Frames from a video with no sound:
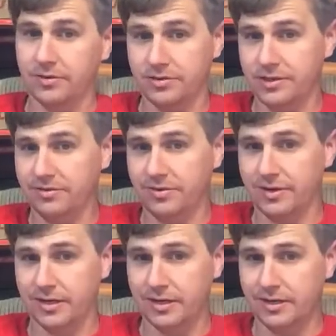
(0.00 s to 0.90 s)
There's
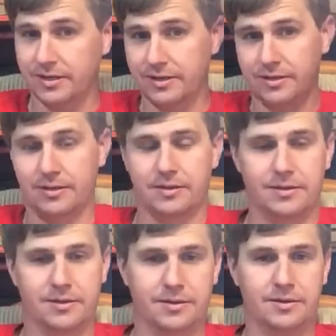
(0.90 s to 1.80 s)
never,
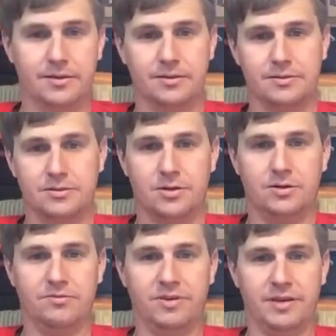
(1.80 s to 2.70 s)
it's
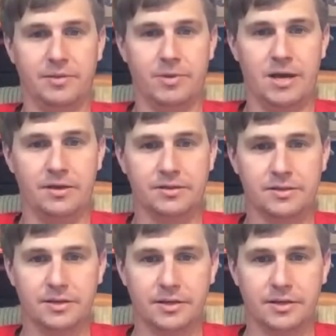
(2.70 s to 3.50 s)
hard to find that balance.